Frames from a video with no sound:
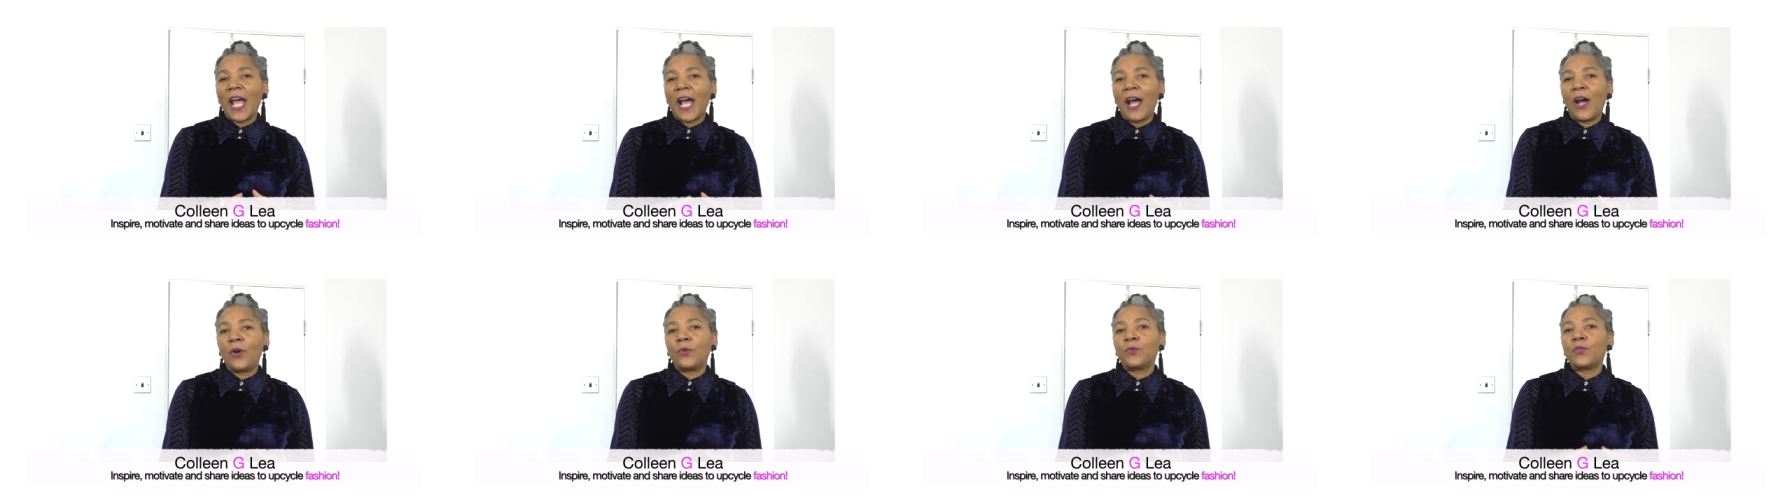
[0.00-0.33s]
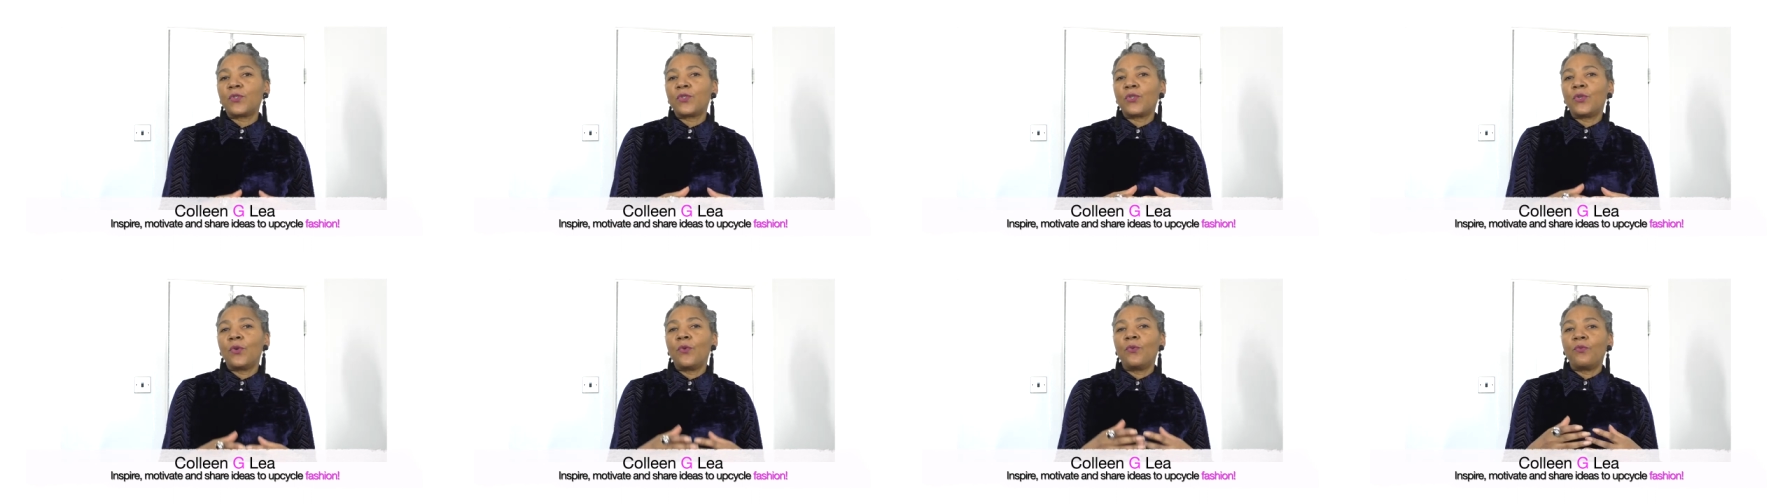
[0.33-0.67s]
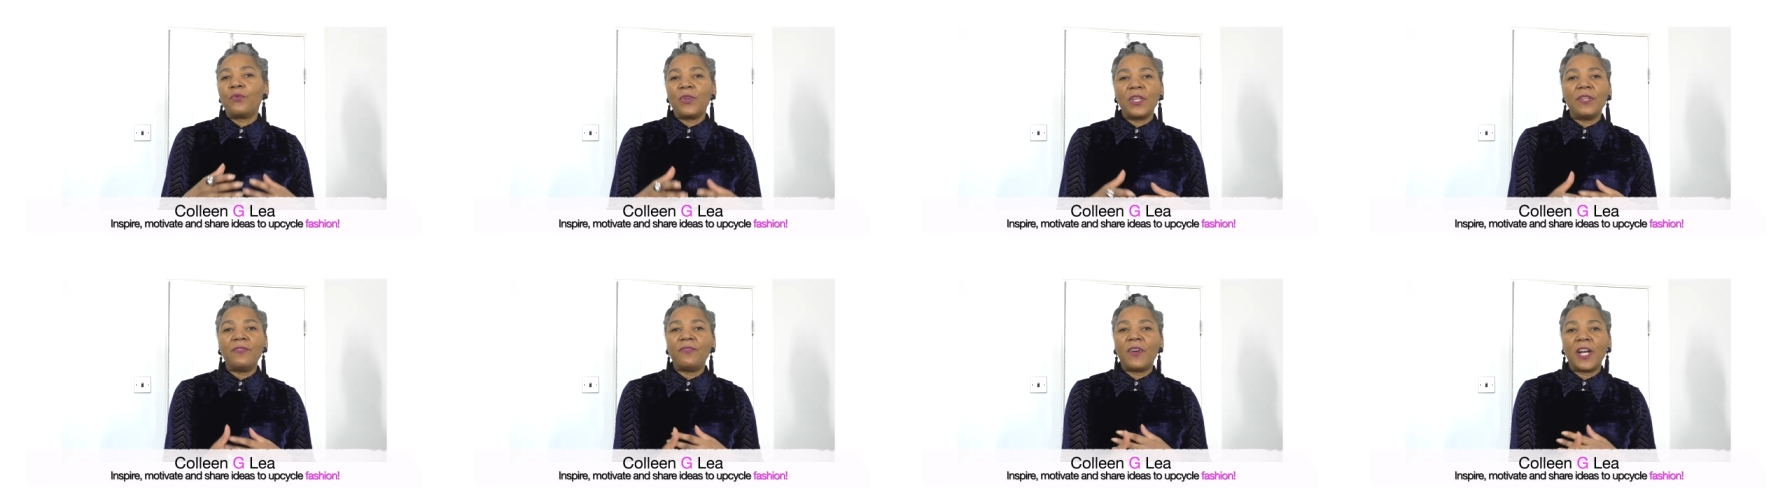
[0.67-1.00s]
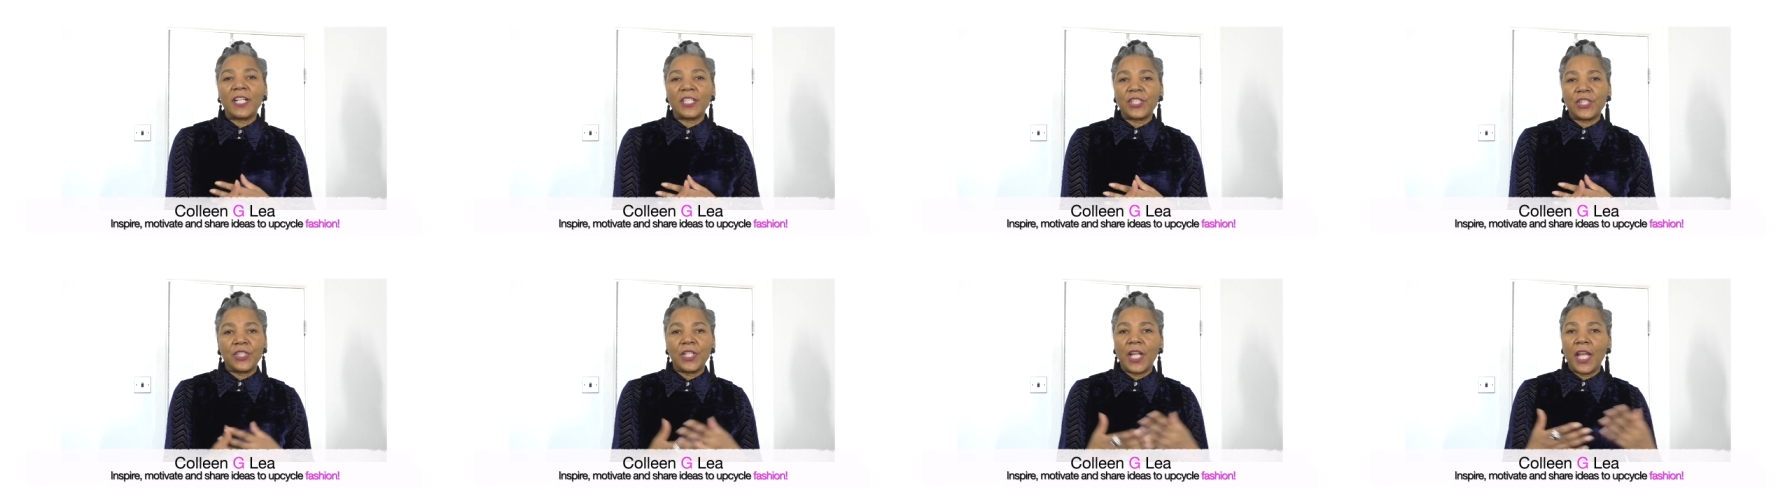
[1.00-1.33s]
how to
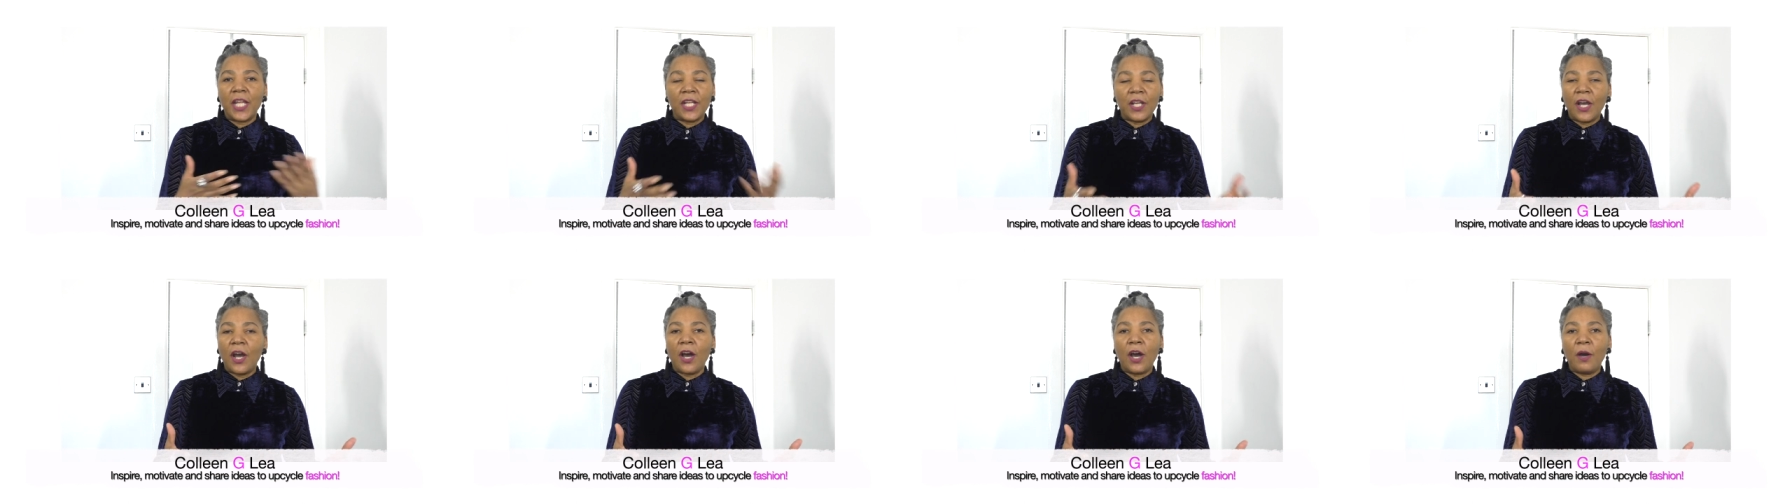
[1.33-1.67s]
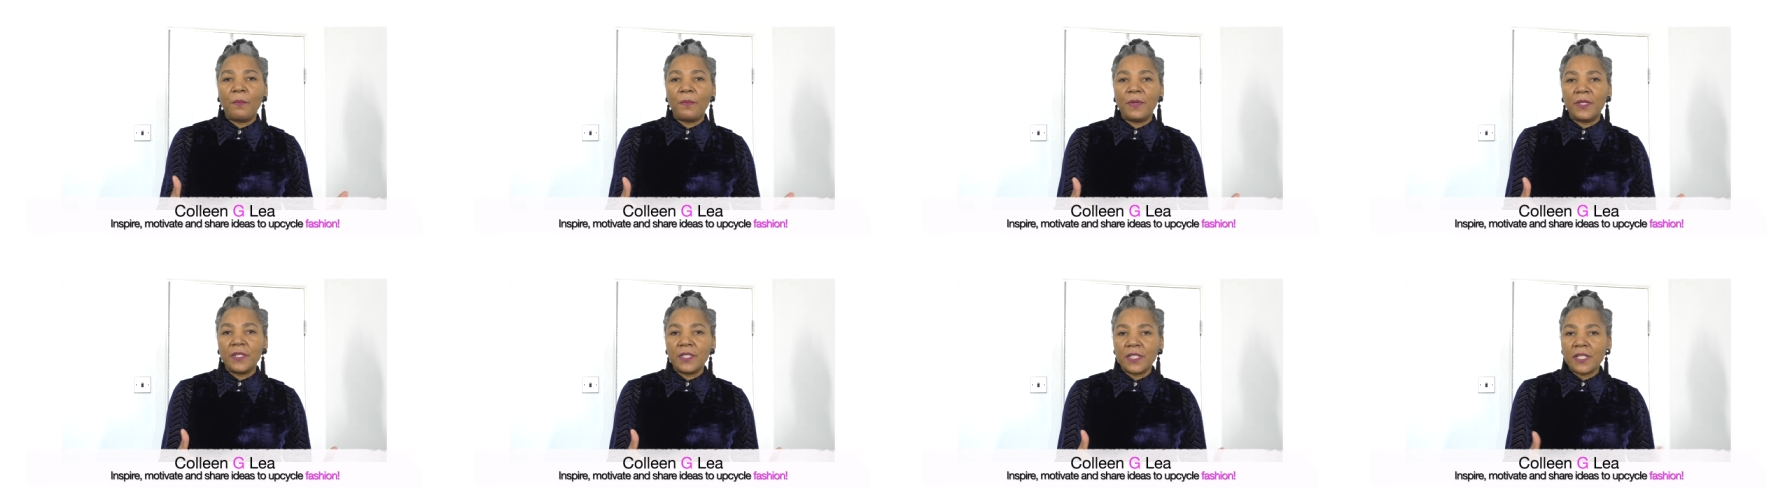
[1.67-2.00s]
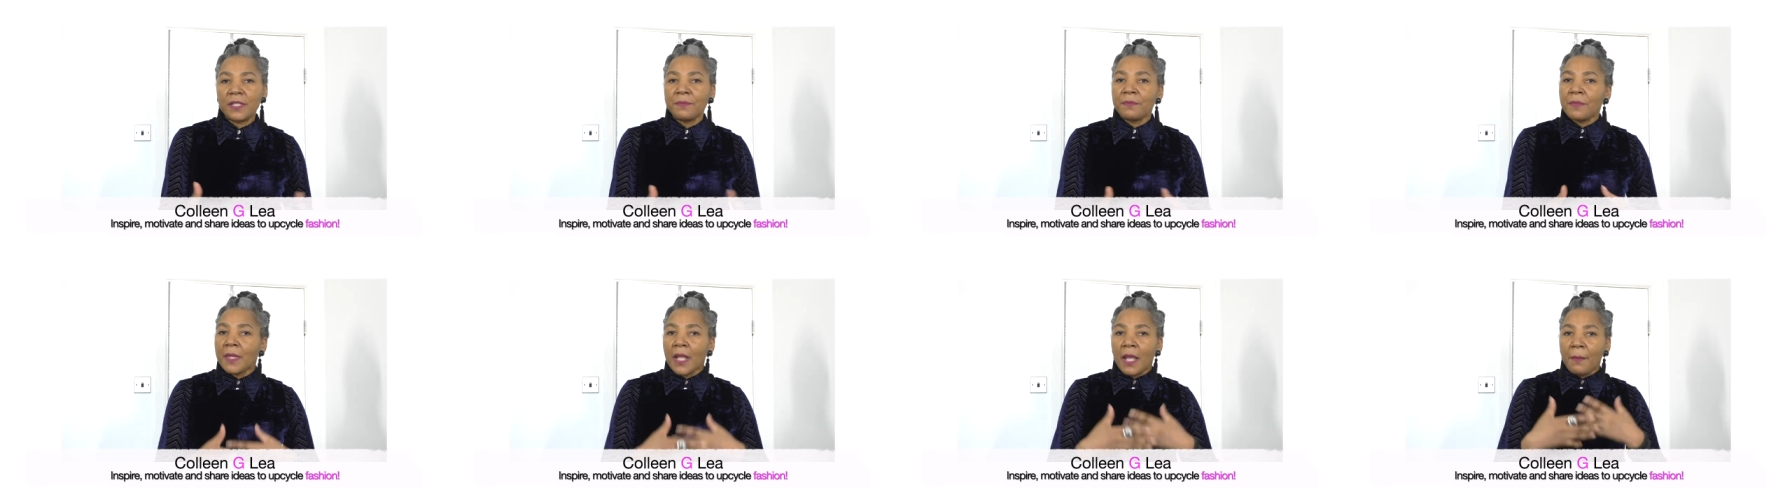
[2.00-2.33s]
refashion a garment.